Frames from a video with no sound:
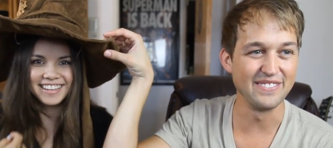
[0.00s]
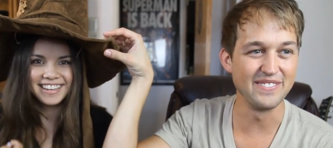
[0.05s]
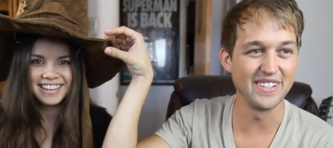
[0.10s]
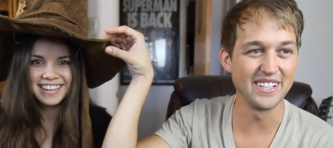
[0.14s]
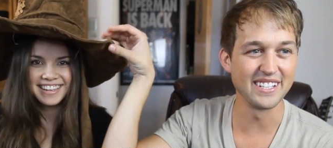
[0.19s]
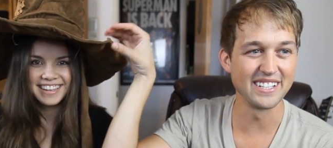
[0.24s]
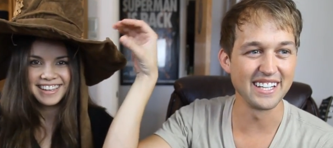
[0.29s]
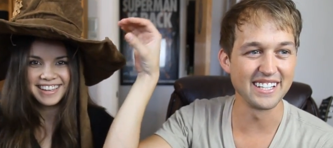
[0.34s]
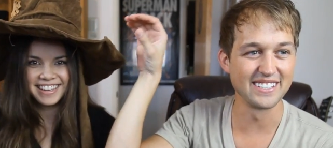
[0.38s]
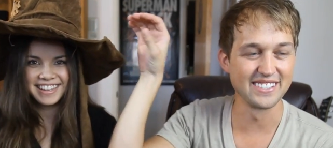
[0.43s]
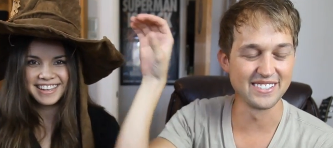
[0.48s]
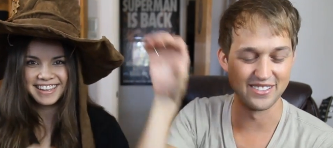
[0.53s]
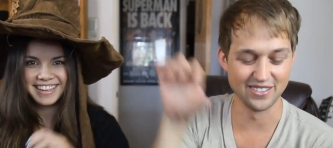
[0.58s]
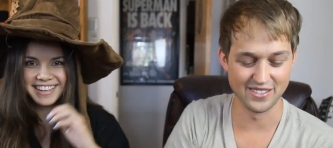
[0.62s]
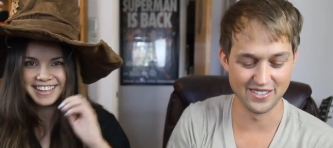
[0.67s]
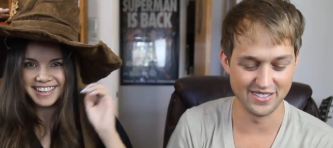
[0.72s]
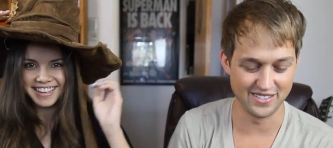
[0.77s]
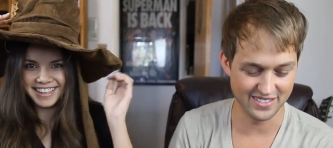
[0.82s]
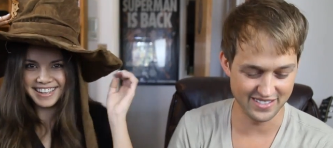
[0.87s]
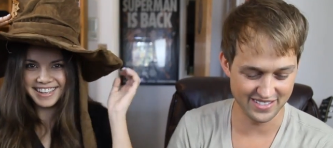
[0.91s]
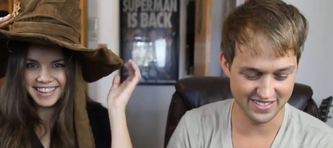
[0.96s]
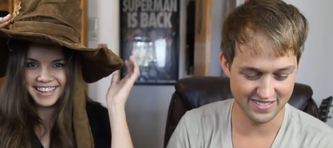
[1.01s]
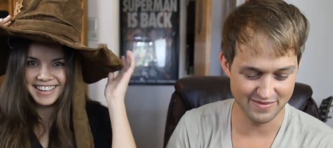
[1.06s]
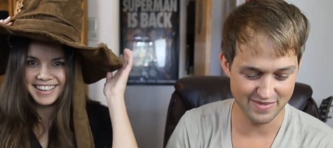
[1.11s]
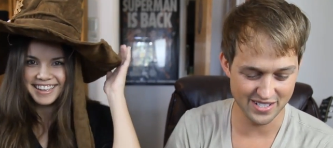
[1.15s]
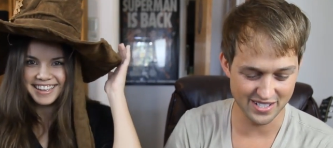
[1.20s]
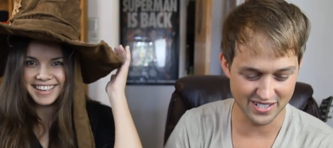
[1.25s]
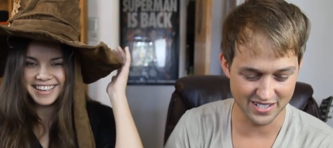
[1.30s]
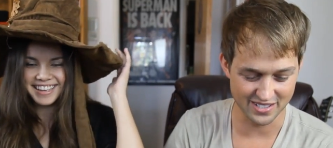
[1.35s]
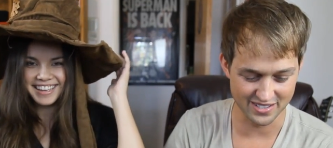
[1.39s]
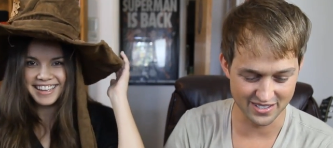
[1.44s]
Speaker 1: you'd be a nice little.
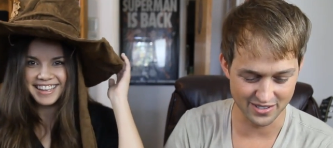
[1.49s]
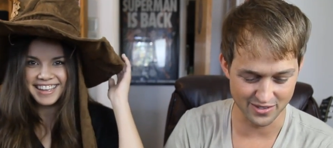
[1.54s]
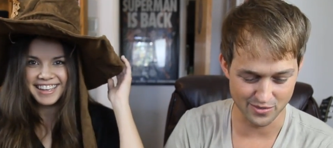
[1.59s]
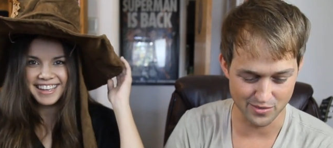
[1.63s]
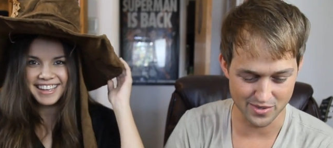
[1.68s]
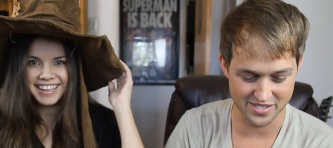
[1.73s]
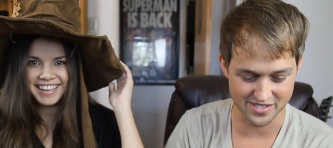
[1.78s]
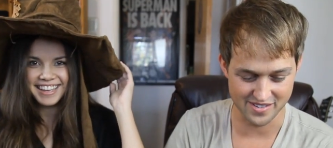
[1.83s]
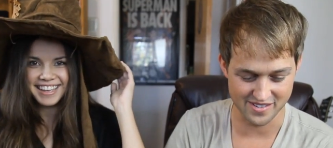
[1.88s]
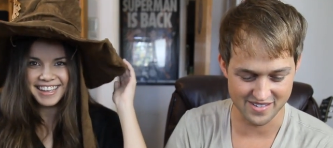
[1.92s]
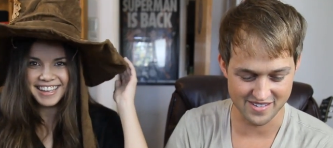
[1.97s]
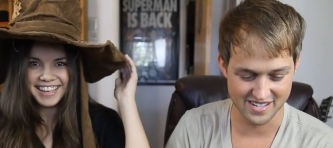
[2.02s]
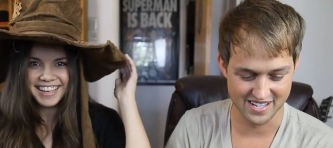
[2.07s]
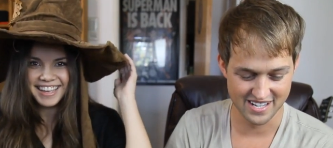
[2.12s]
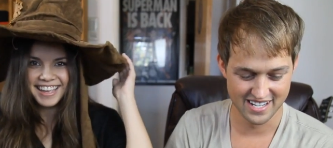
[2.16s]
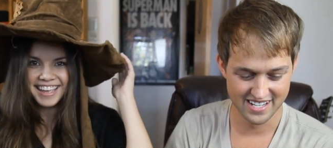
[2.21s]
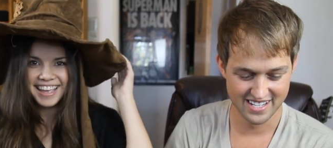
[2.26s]
You'd be a good little wizard.